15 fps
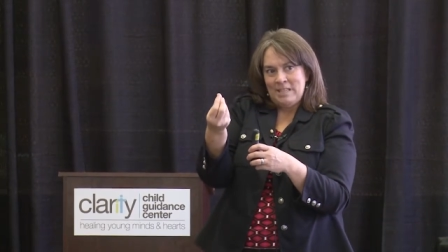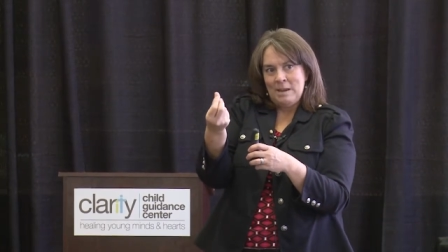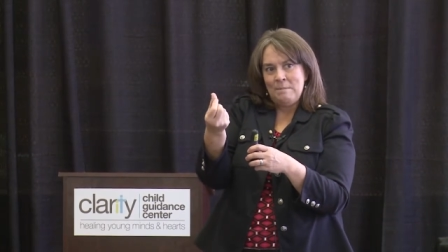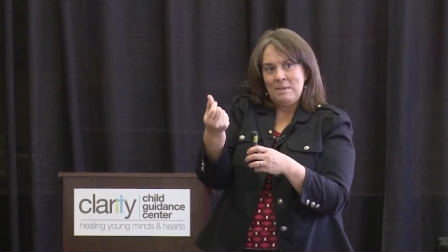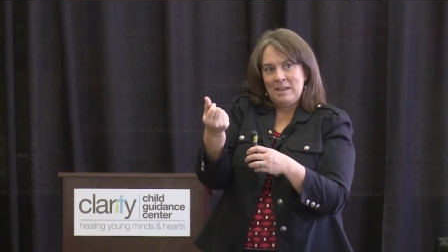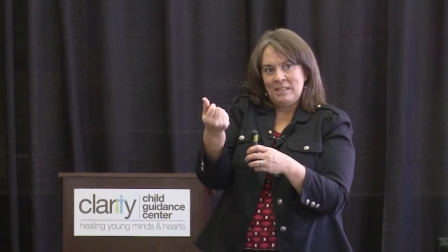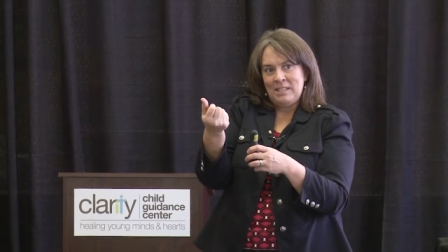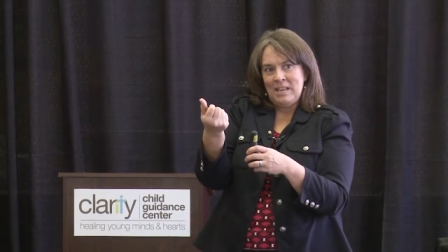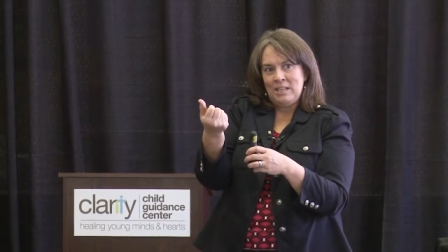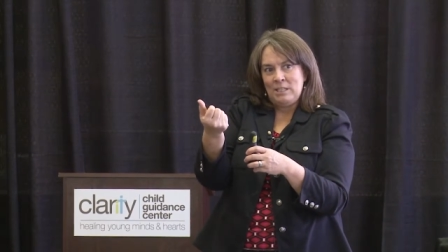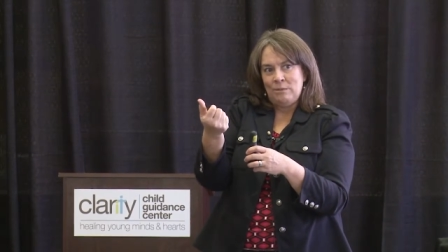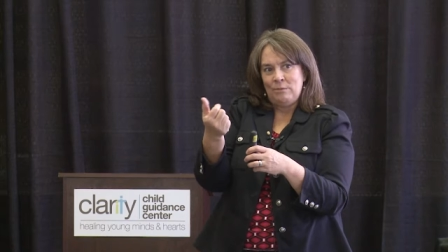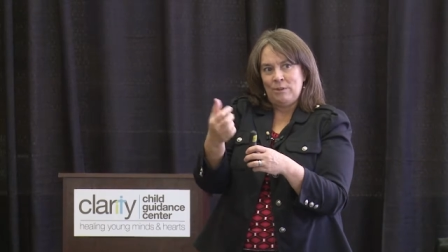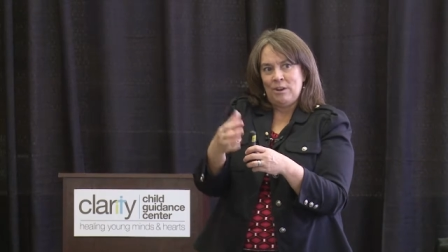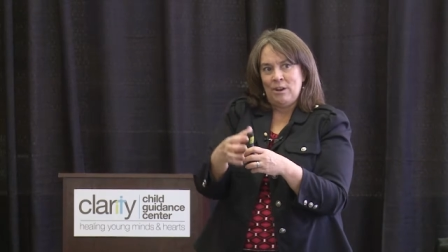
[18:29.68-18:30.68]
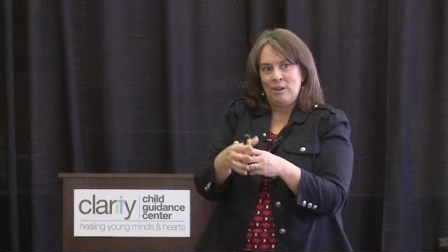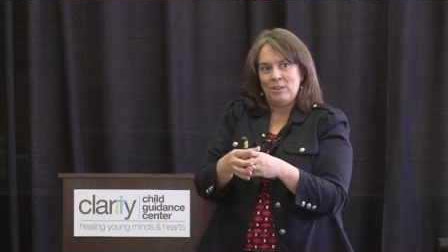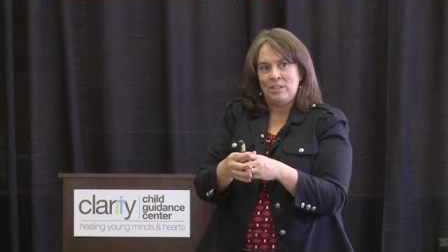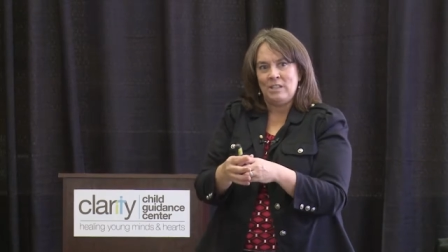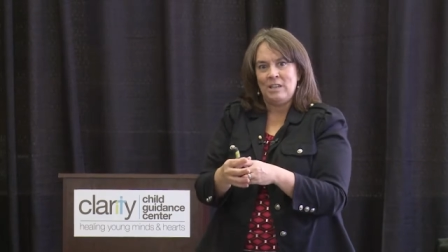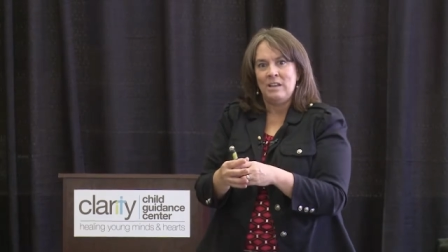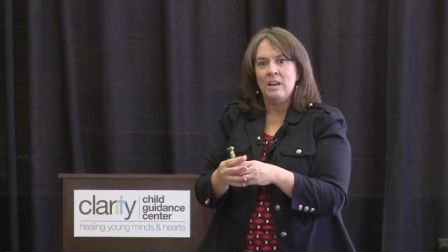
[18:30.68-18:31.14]
that make sense in
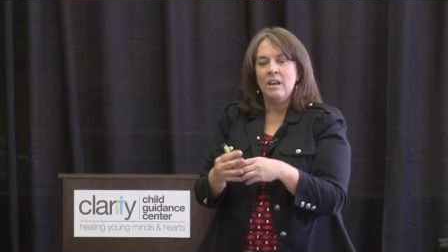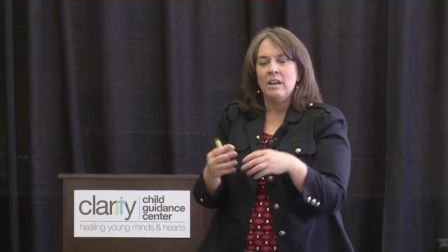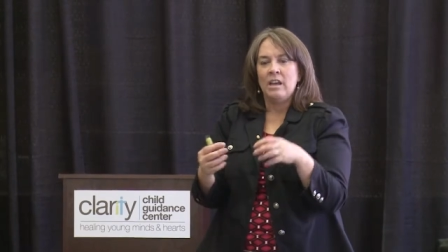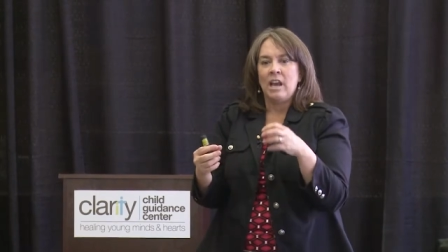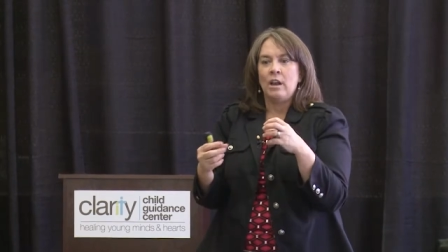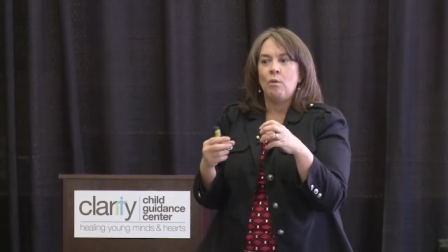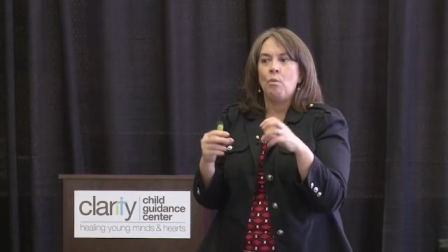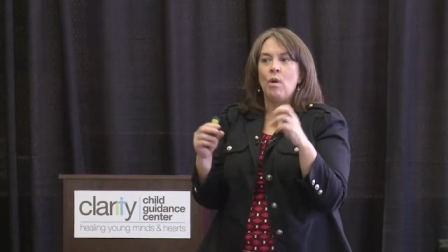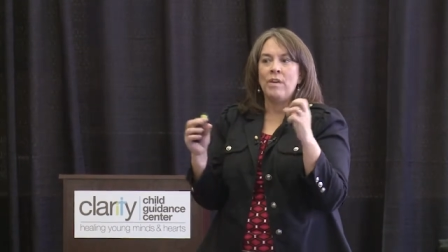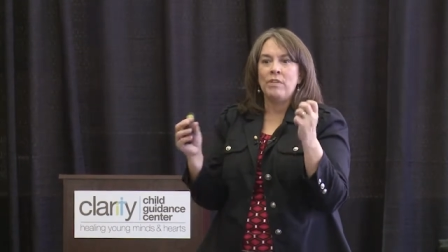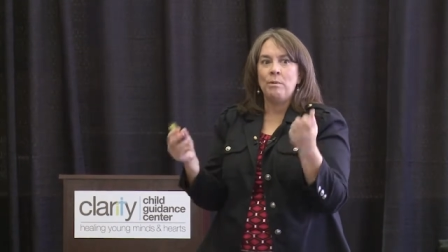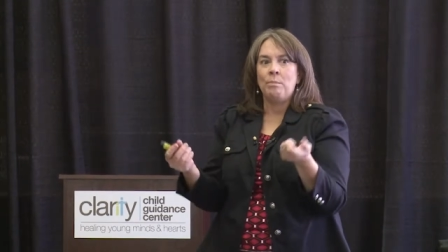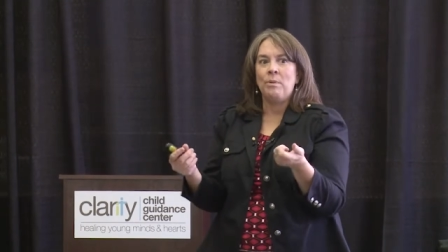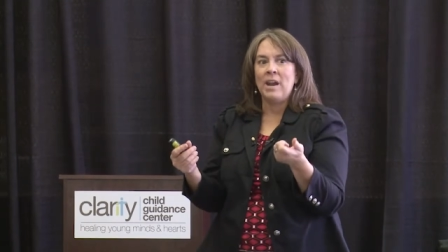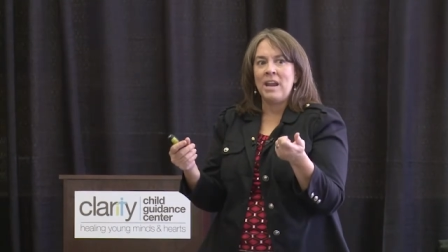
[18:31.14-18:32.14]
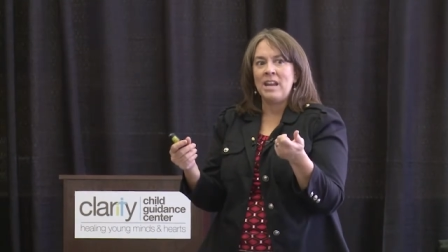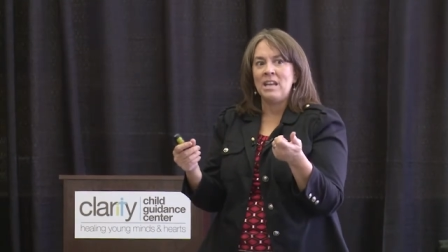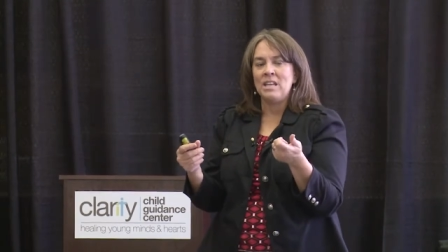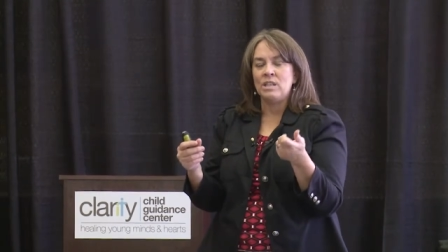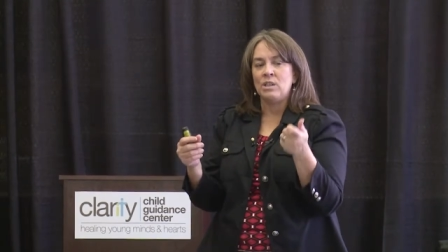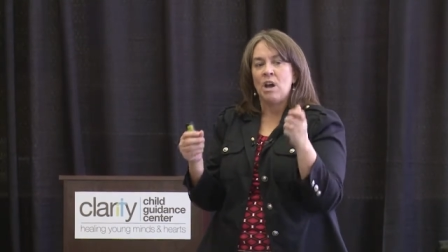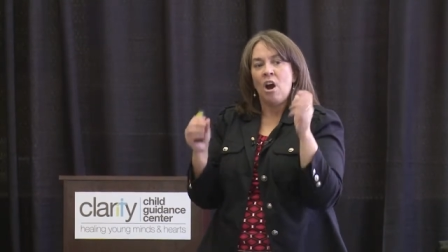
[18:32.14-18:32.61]
regards to kind of what the brain
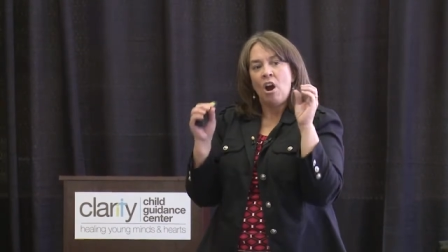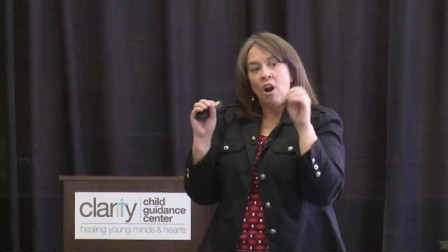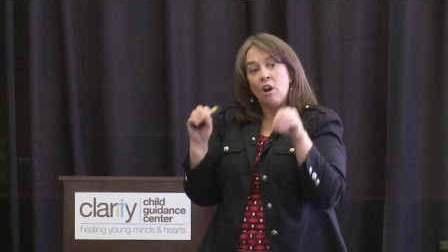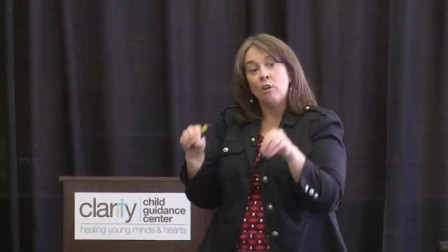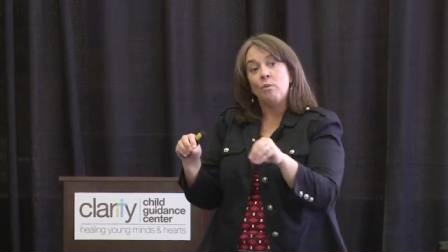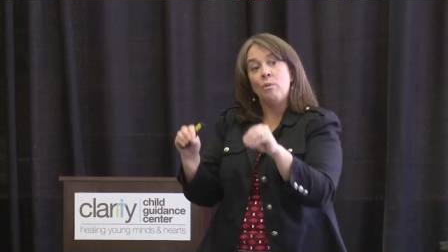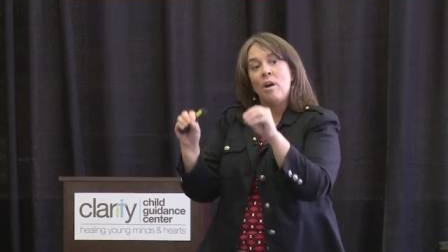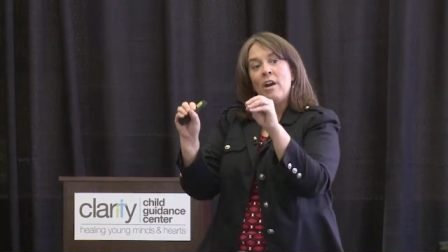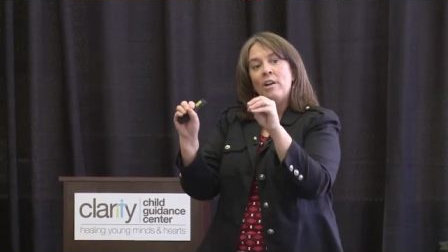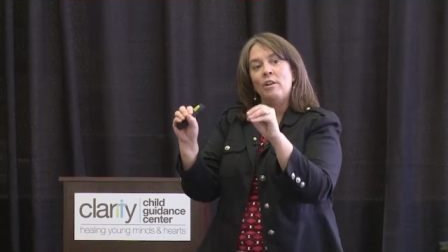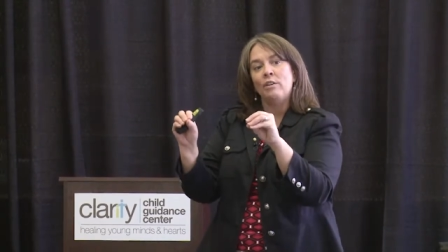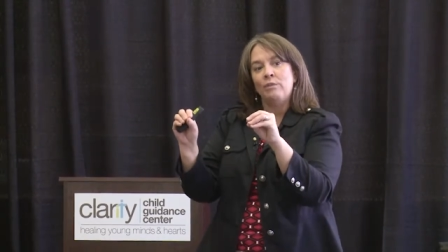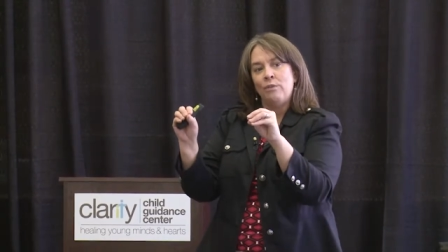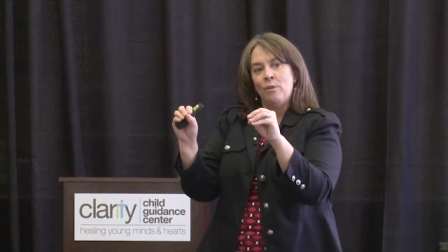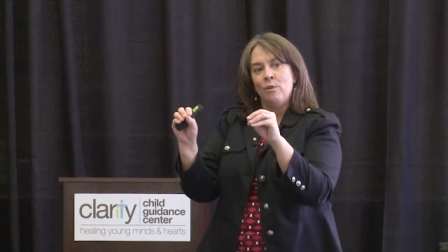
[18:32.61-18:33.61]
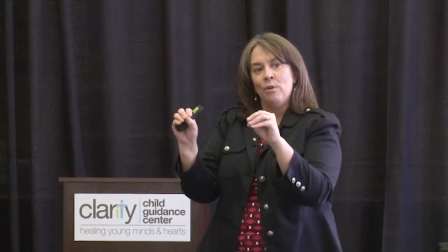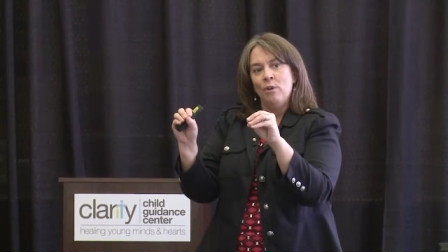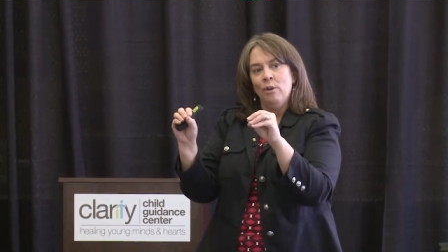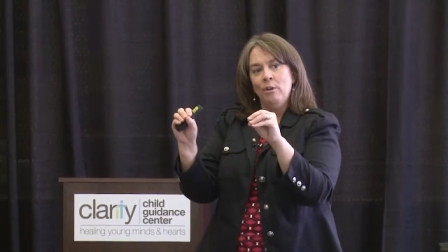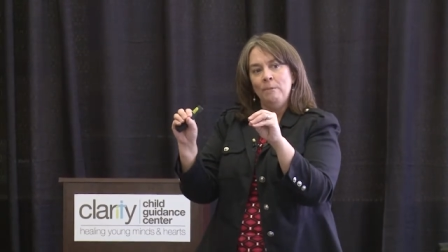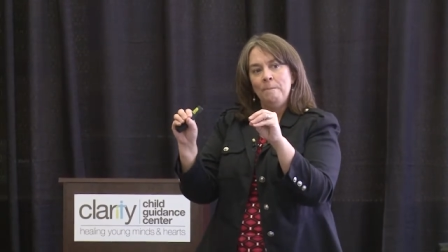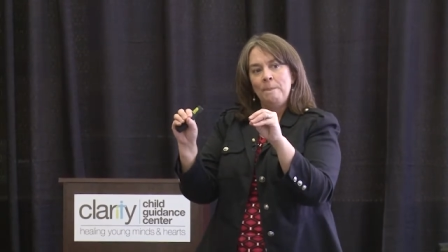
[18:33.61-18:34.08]
is hardwired
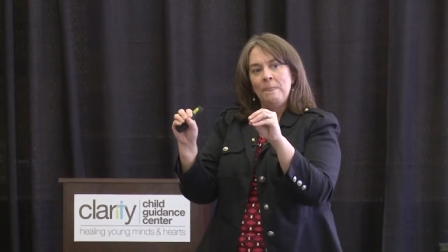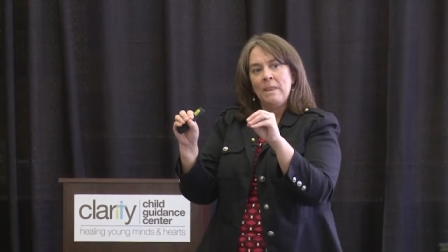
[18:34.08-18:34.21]
for